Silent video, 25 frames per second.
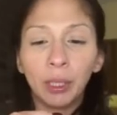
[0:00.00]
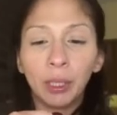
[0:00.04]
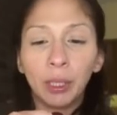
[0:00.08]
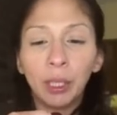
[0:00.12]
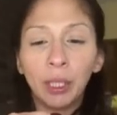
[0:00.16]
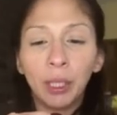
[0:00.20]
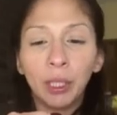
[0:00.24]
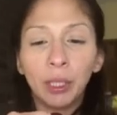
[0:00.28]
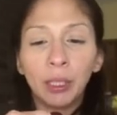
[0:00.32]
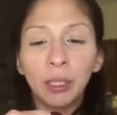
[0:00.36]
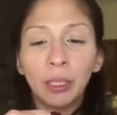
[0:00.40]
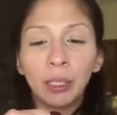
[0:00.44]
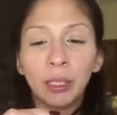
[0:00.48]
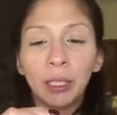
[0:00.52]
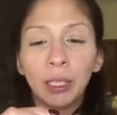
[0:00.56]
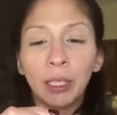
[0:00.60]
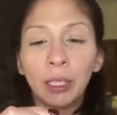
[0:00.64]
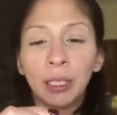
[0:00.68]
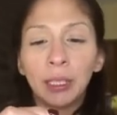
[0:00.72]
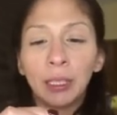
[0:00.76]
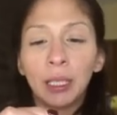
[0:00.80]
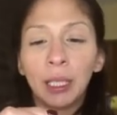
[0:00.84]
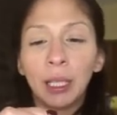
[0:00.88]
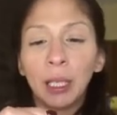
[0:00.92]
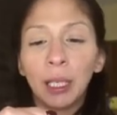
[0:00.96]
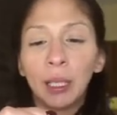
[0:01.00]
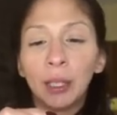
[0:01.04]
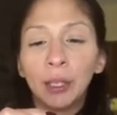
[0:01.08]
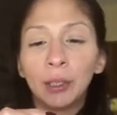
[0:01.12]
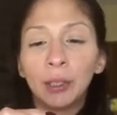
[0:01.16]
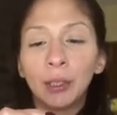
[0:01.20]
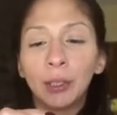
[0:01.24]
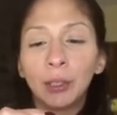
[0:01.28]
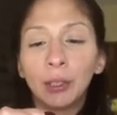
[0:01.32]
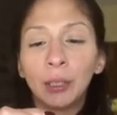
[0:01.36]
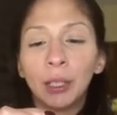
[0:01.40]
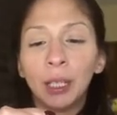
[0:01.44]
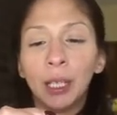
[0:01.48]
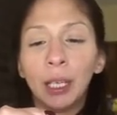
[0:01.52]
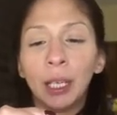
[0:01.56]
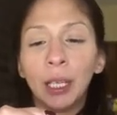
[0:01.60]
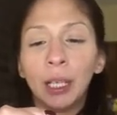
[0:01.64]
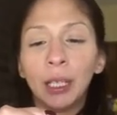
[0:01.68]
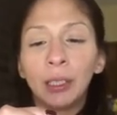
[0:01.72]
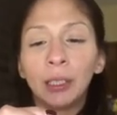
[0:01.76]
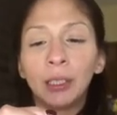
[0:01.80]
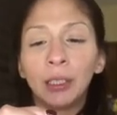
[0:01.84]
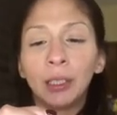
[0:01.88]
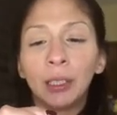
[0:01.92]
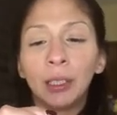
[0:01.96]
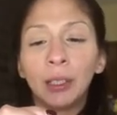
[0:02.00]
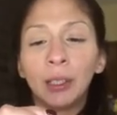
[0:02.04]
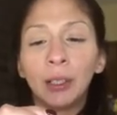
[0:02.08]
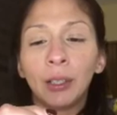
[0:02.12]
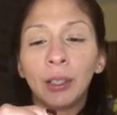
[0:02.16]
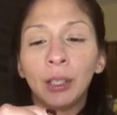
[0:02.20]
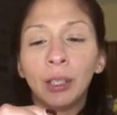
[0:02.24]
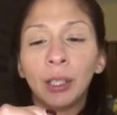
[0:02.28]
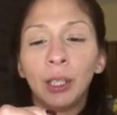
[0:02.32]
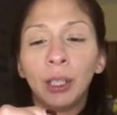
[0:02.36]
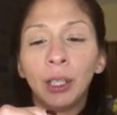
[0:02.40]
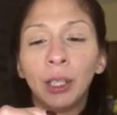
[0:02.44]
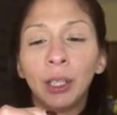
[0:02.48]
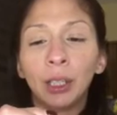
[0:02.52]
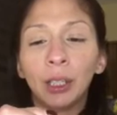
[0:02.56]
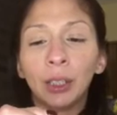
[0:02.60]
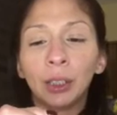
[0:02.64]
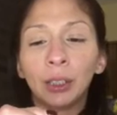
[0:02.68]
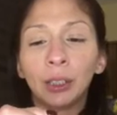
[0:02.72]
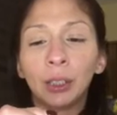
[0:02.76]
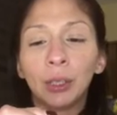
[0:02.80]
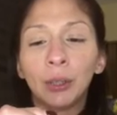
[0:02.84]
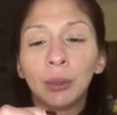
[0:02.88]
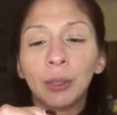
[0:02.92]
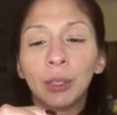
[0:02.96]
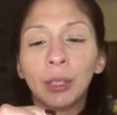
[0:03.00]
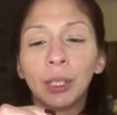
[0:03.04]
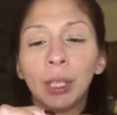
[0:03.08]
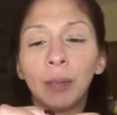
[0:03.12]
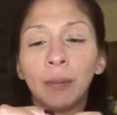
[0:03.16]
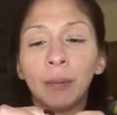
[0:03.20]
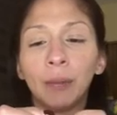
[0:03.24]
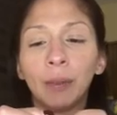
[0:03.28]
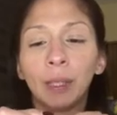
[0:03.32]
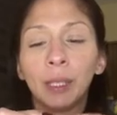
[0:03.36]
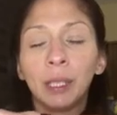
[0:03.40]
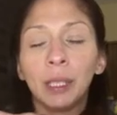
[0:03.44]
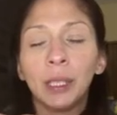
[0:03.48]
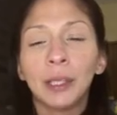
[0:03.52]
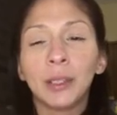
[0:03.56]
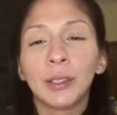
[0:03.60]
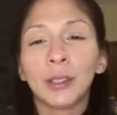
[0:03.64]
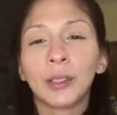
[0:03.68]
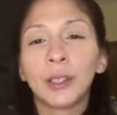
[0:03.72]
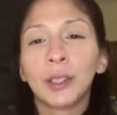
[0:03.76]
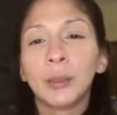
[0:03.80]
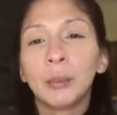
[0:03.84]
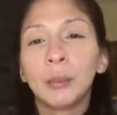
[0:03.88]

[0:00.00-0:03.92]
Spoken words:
you see it's on the edge of the heart, so I feel like it's going to be